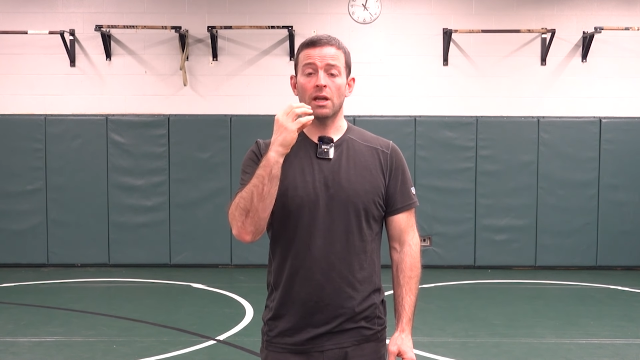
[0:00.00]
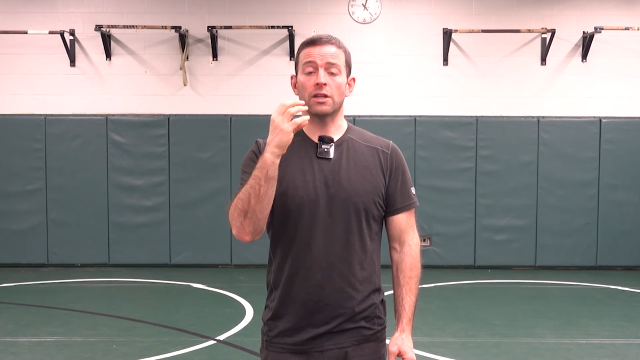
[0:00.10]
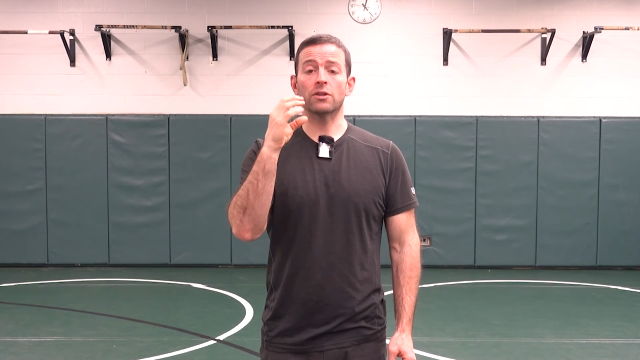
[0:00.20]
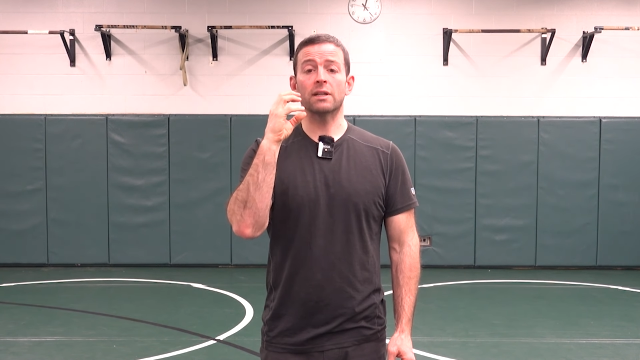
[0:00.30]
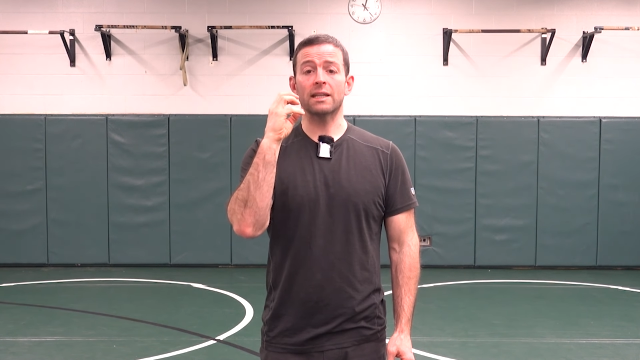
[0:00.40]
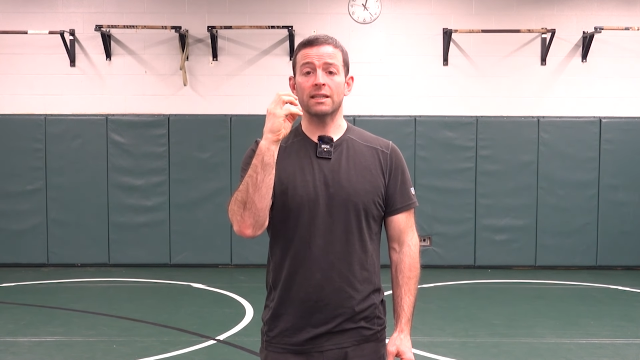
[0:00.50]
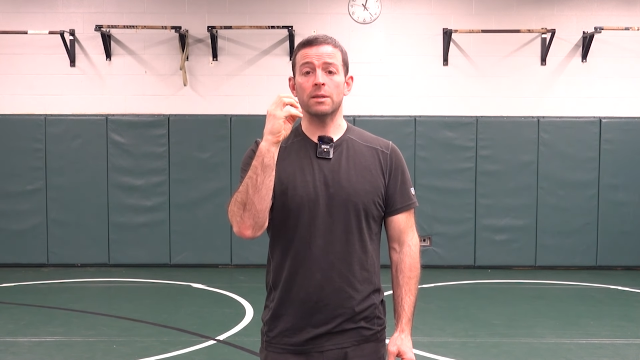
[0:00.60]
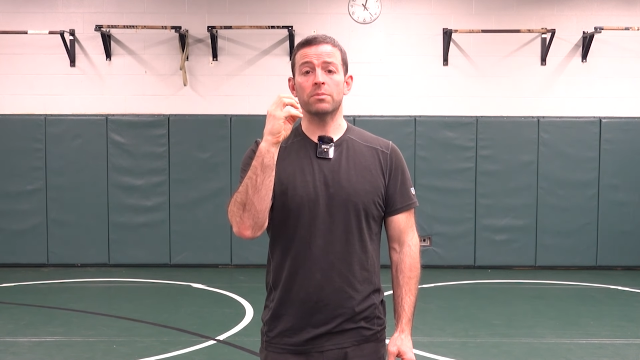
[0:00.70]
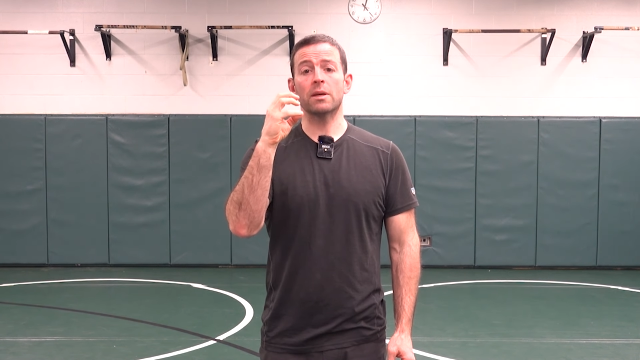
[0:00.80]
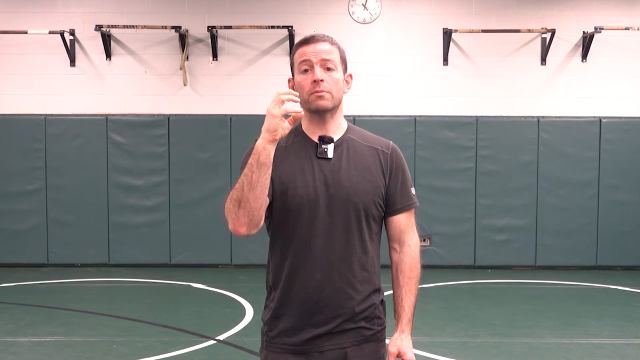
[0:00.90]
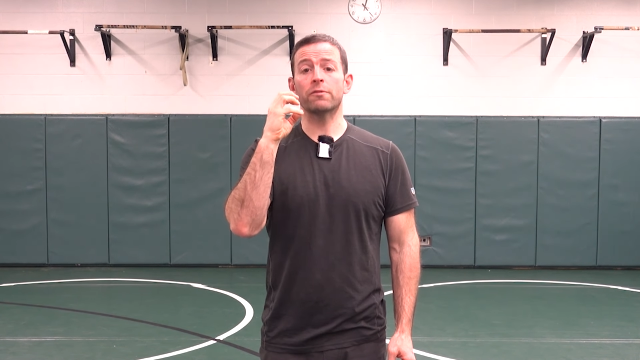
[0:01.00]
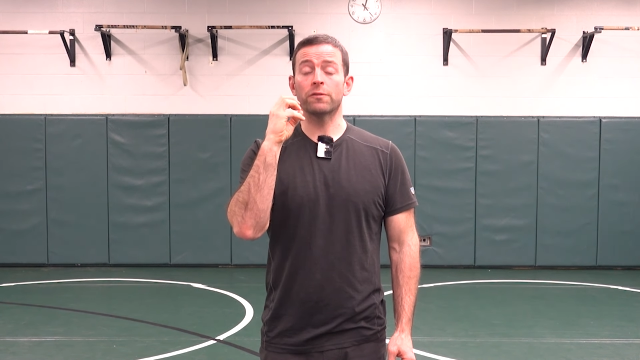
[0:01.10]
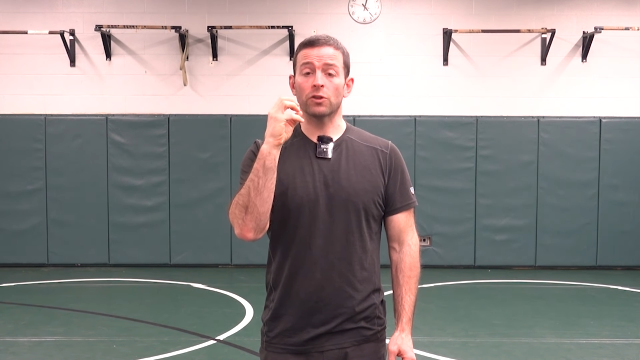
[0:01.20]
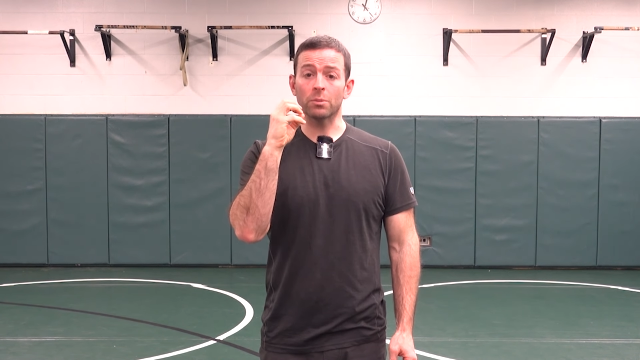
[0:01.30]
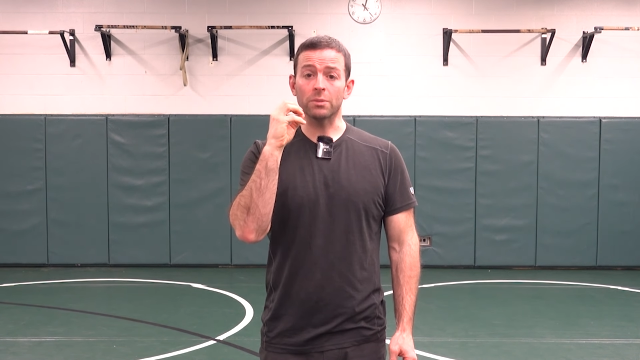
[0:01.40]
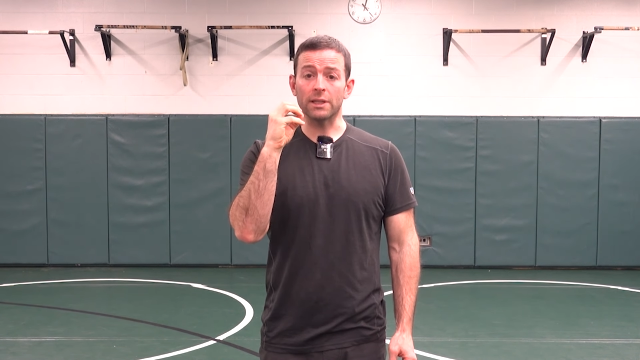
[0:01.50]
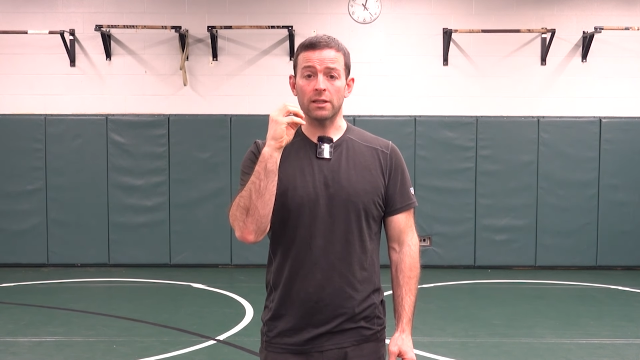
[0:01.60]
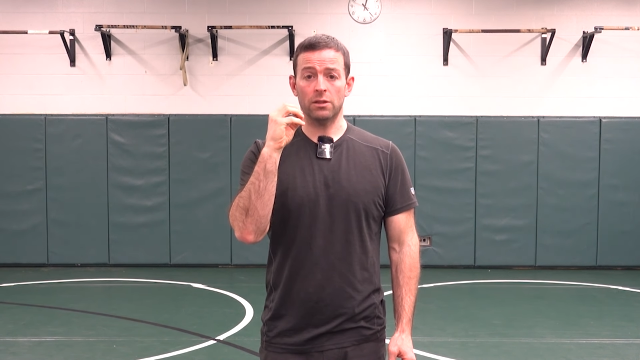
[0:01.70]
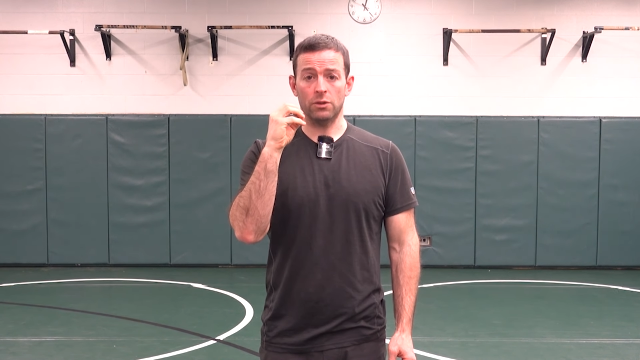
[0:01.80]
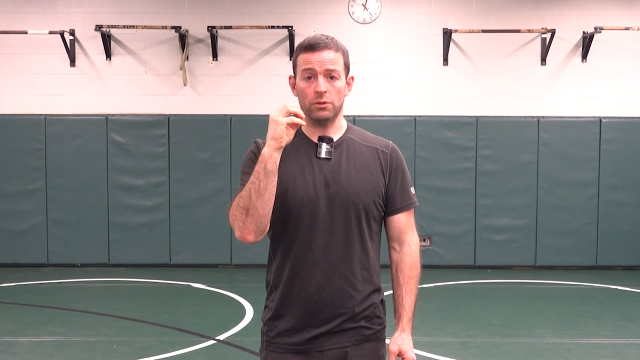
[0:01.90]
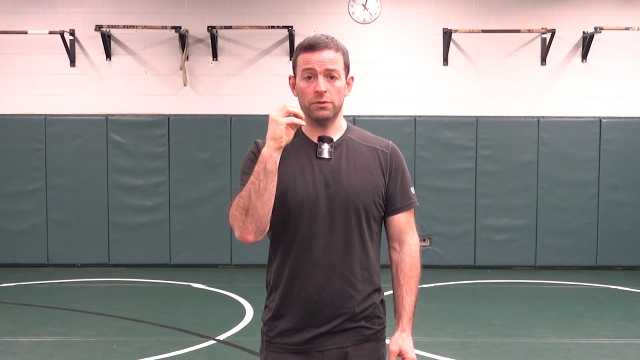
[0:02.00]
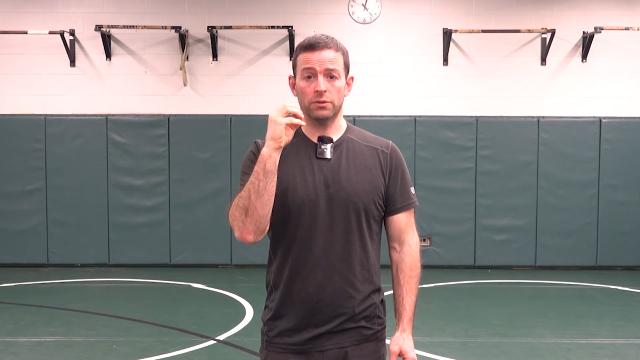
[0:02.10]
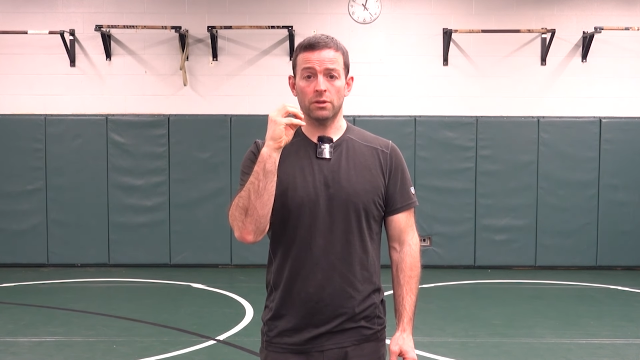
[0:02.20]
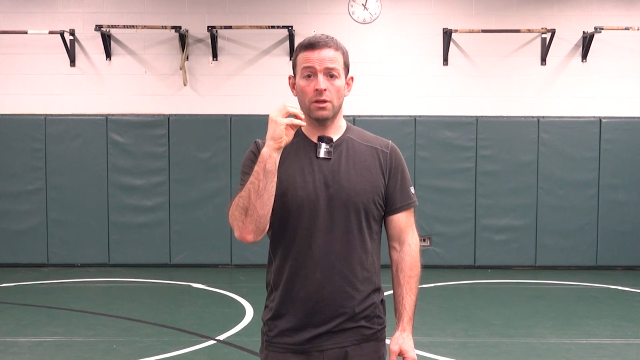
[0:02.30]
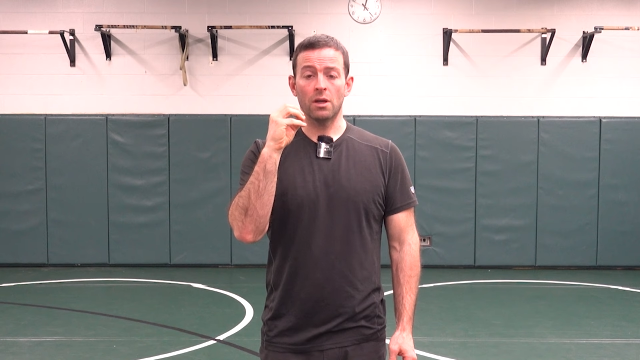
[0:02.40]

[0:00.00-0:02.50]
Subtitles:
and you're going to keep them firmly closed.